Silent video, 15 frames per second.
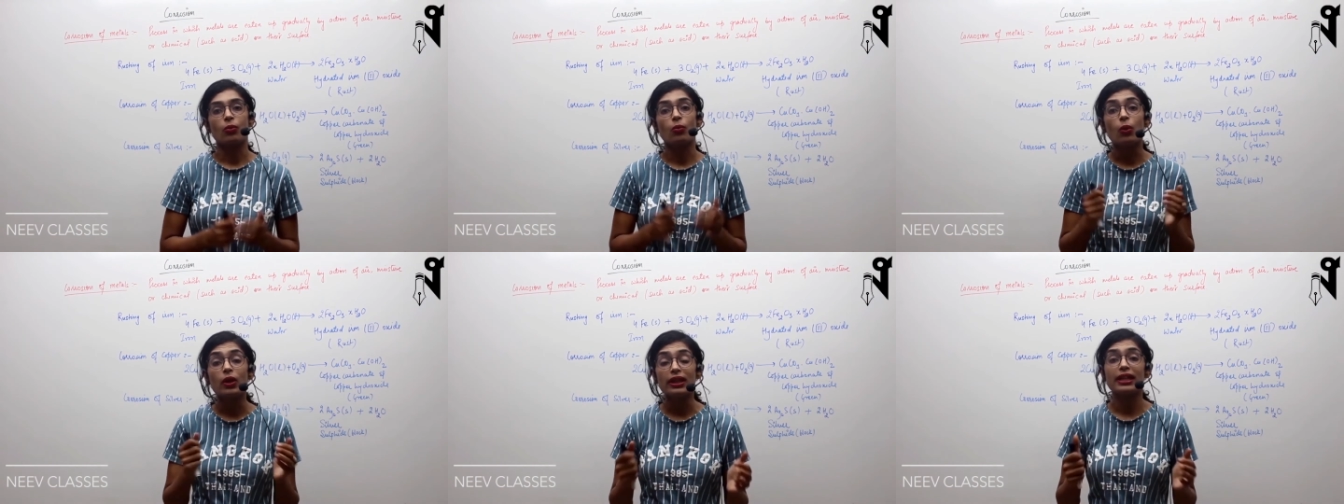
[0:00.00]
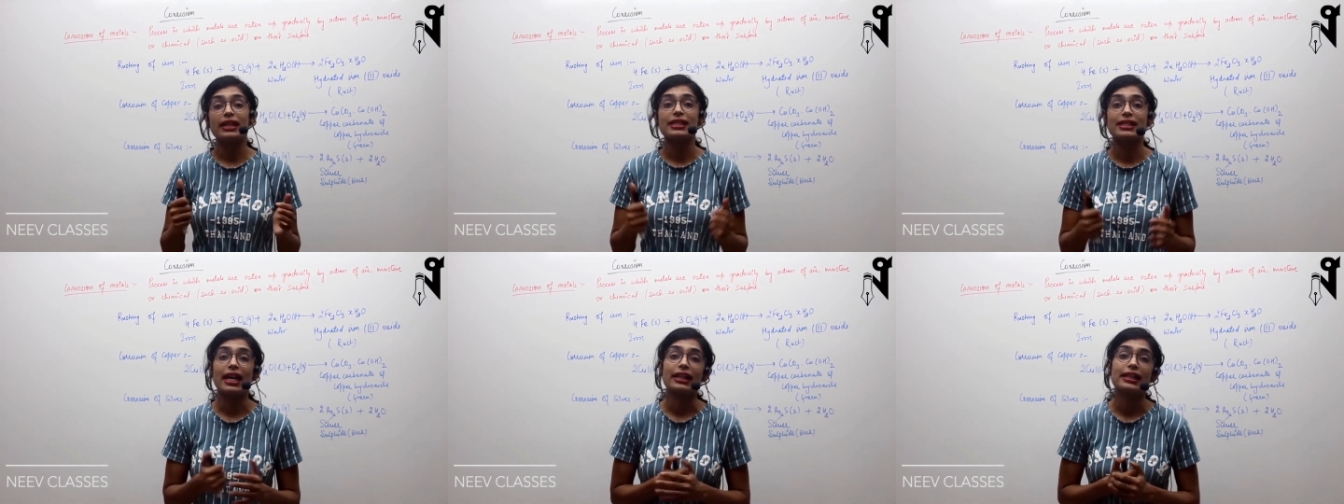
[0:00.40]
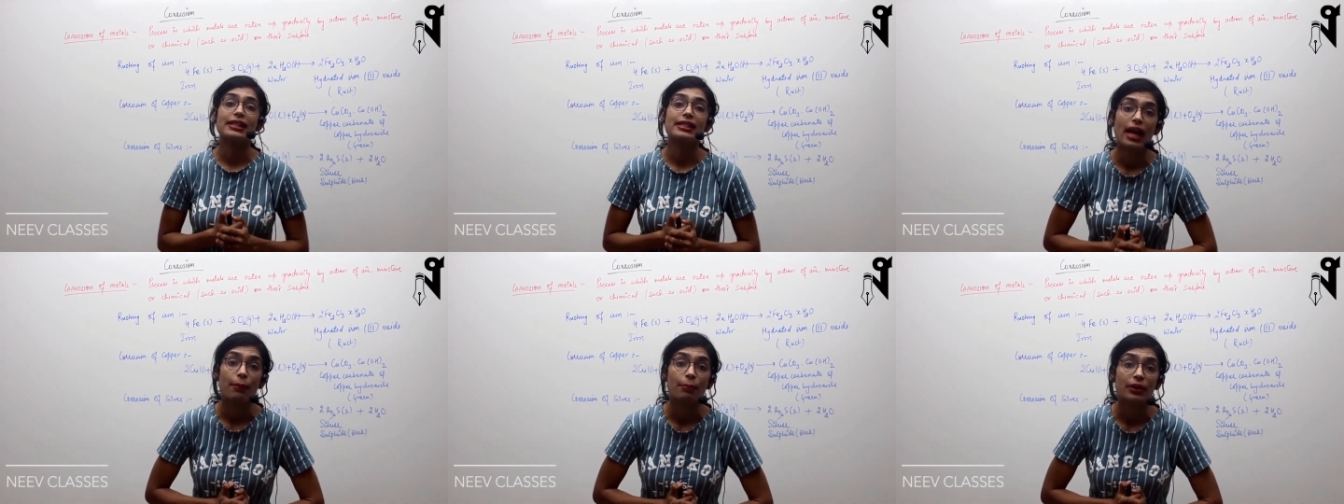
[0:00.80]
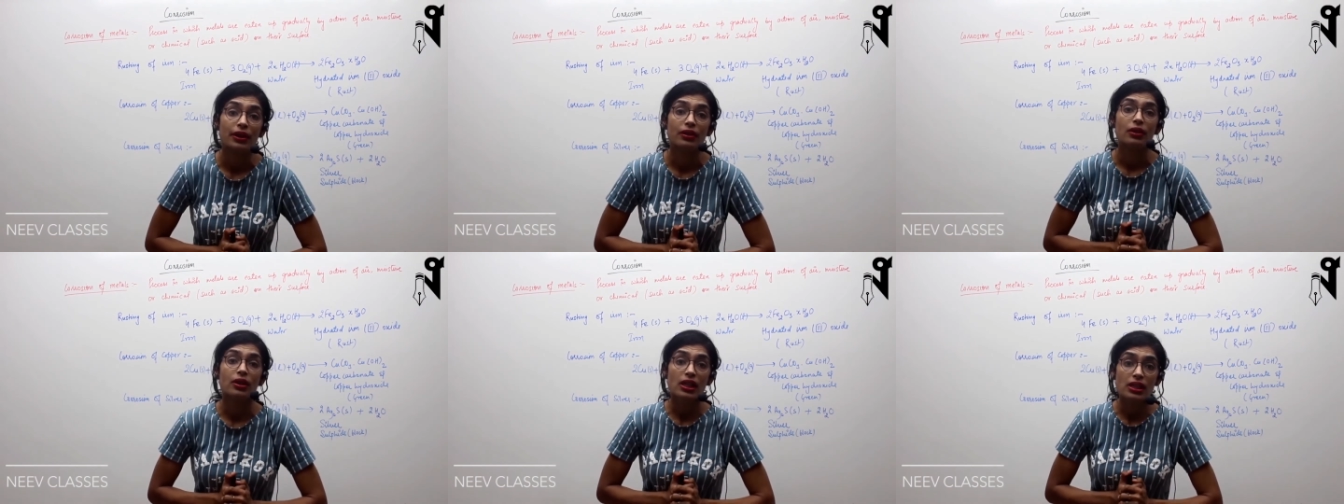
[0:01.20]
What exactly is happening
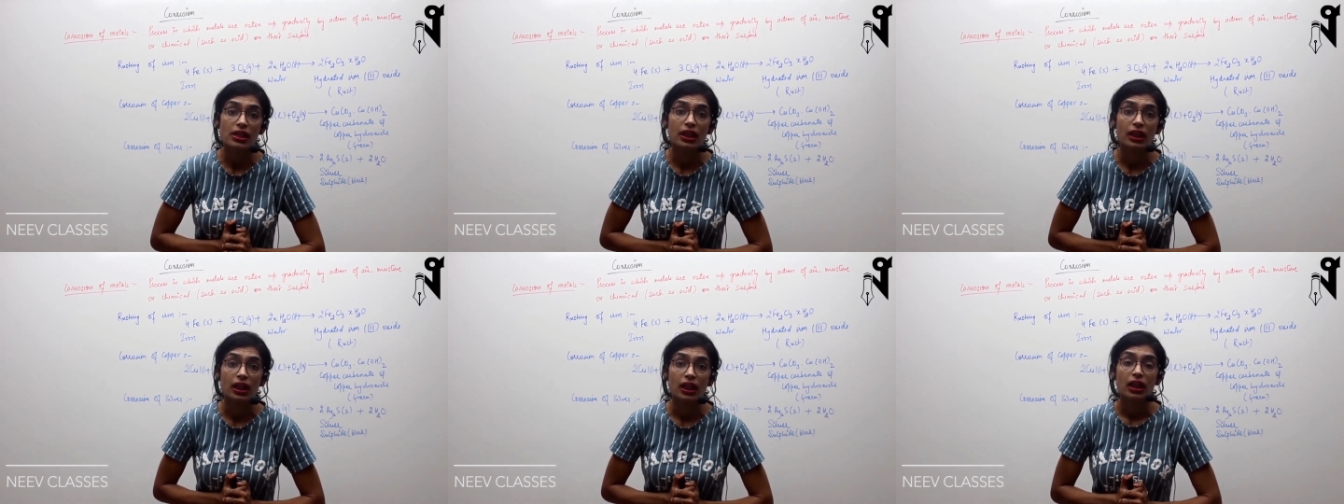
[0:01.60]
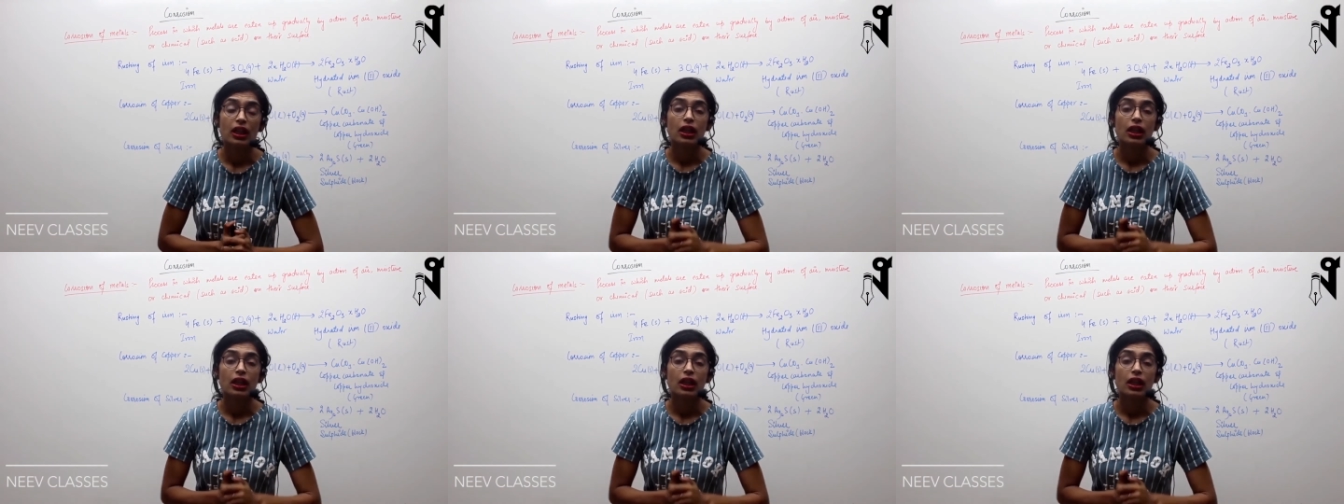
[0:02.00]
in the rusting?